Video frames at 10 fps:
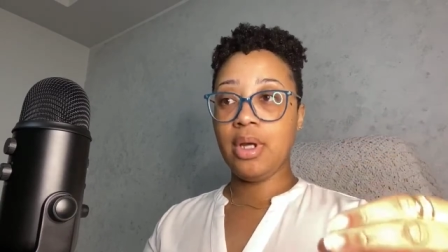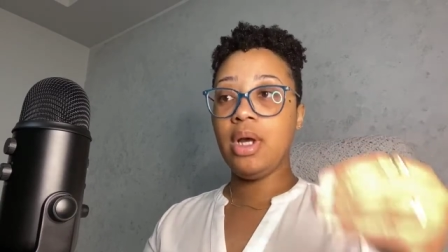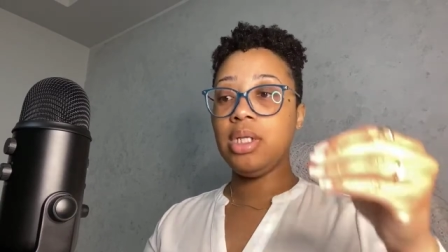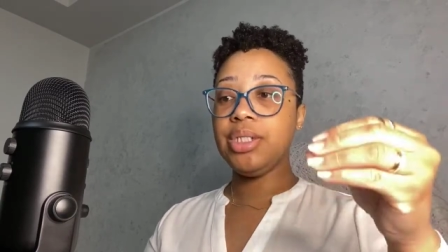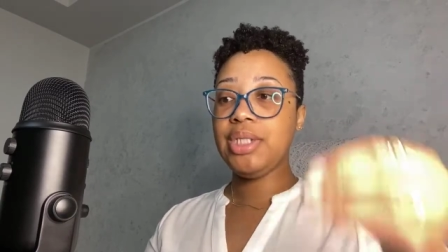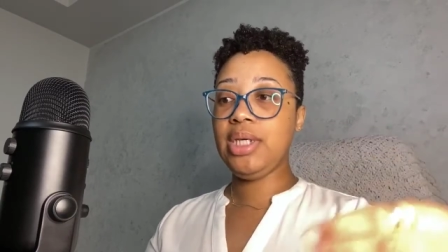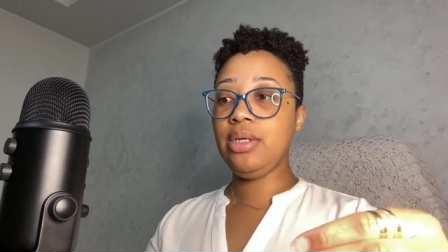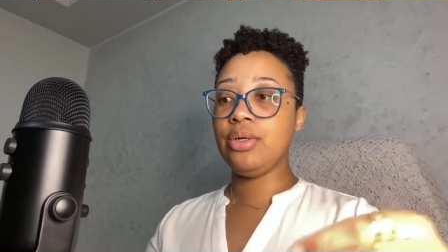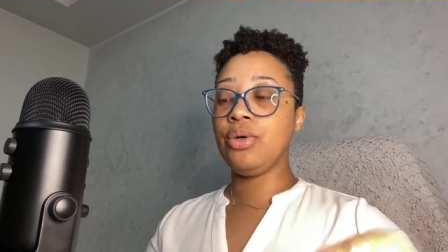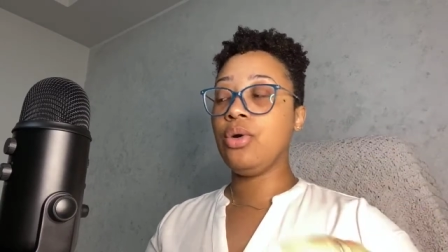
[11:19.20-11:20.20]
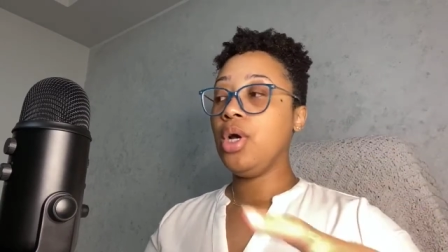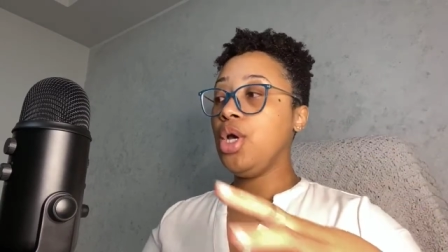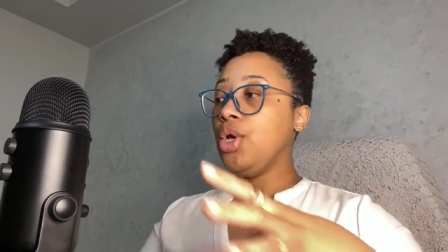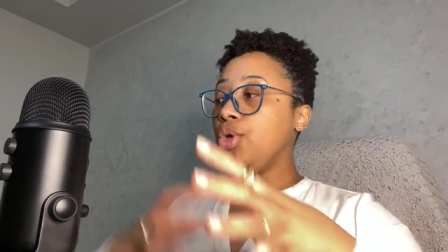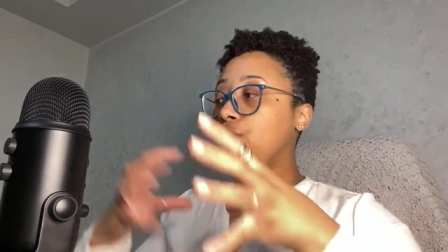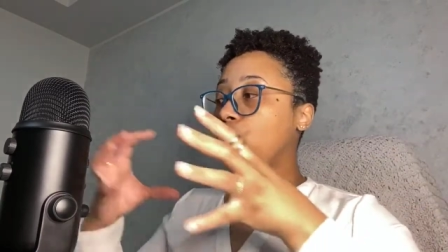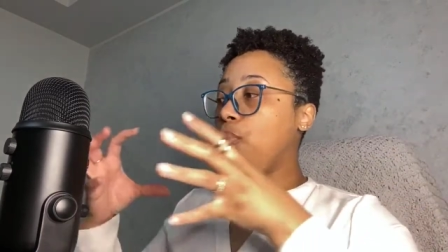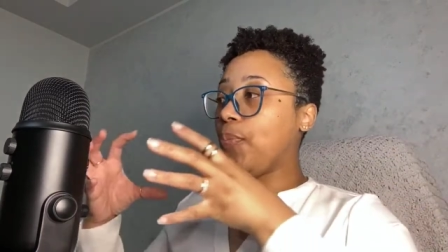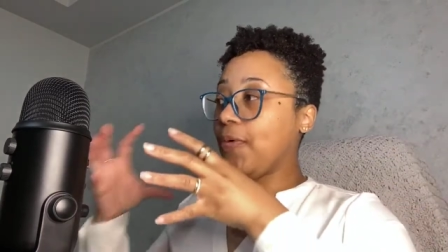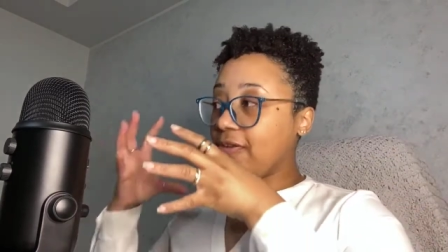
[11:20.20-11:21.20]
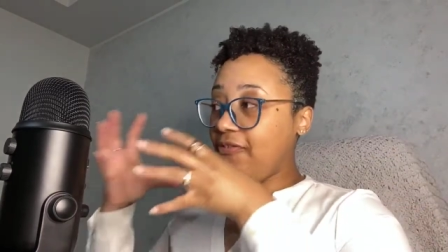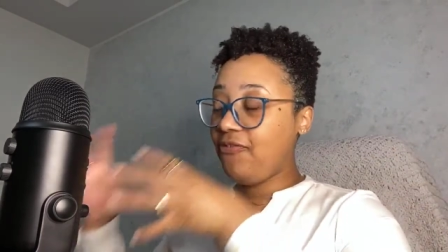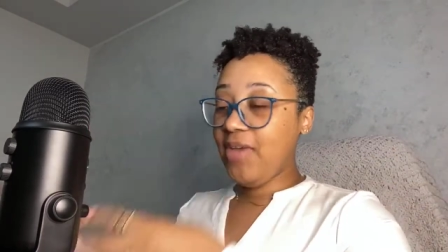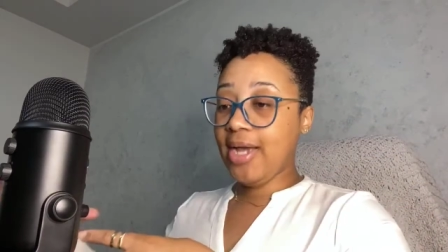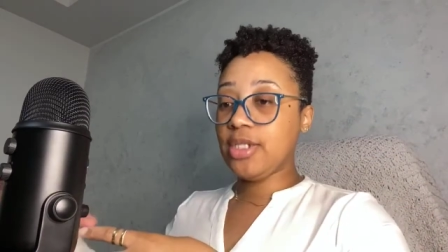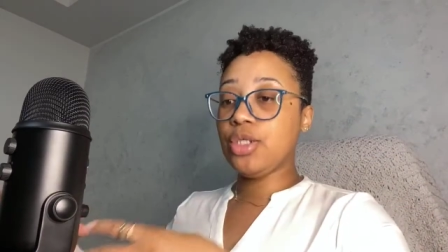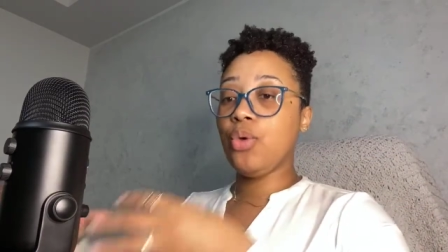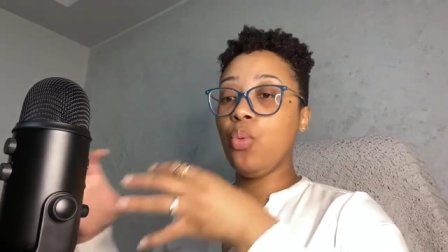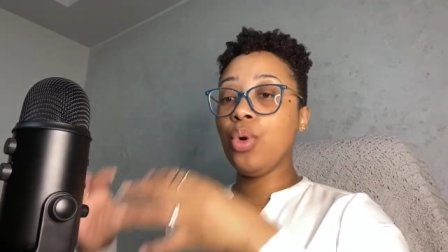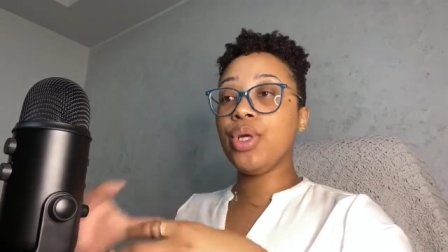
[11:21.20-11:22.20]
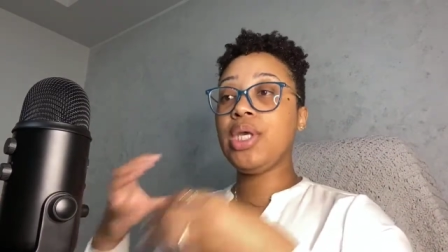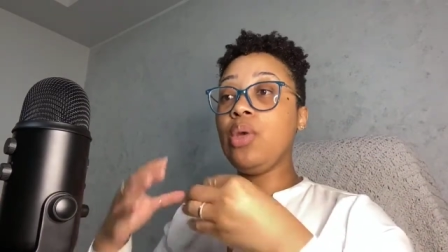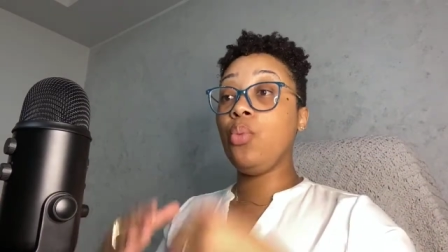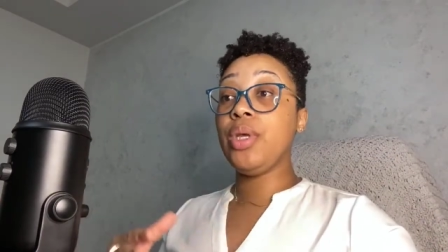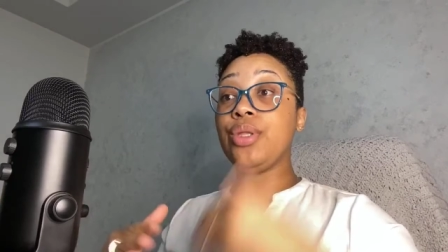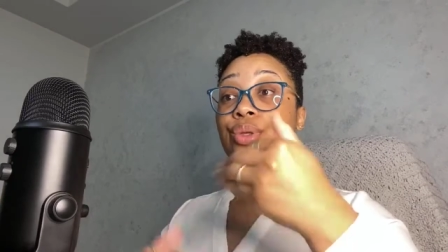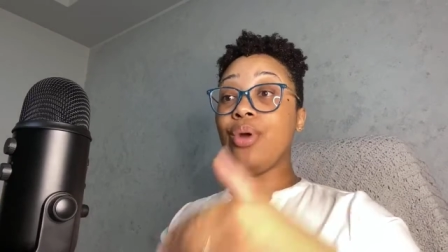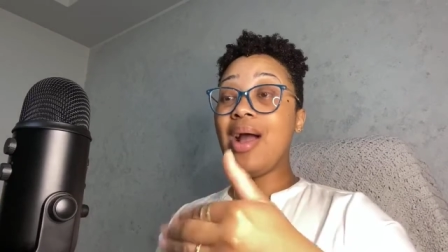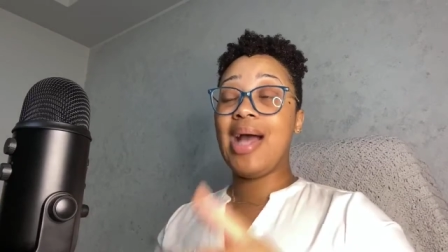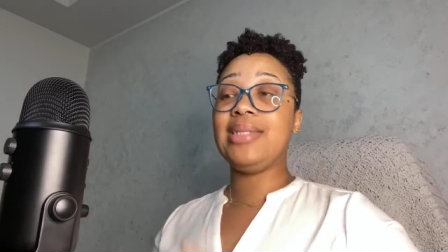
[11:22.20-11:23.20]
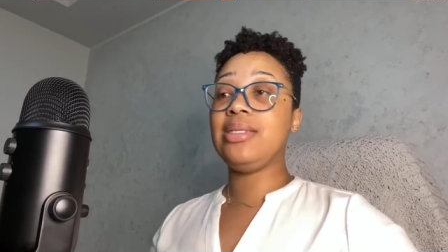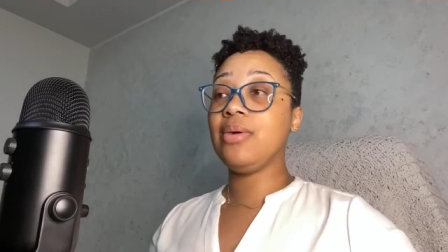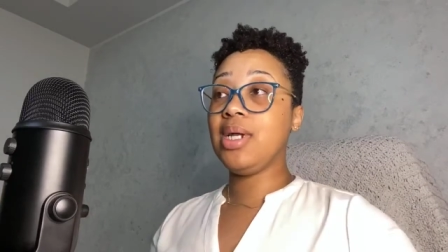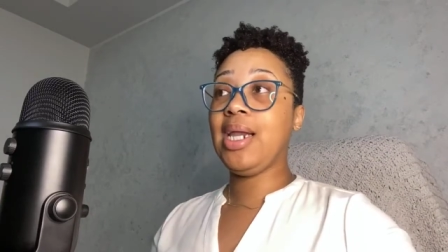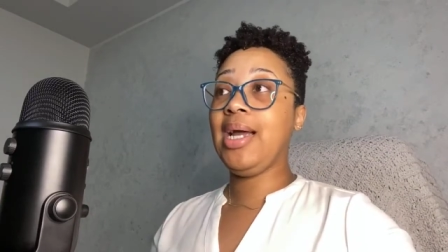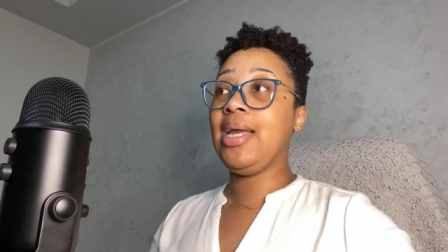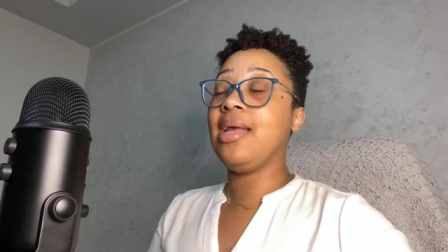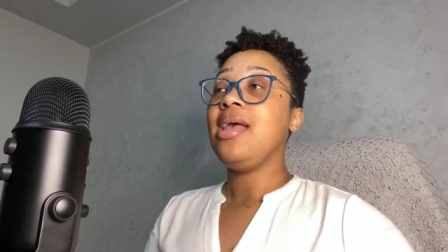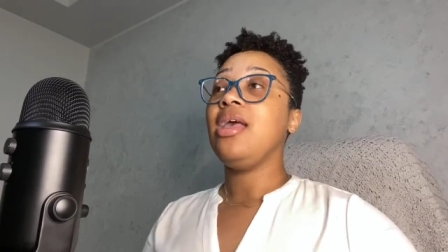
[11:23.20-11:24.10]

until you perfect working with your ideal client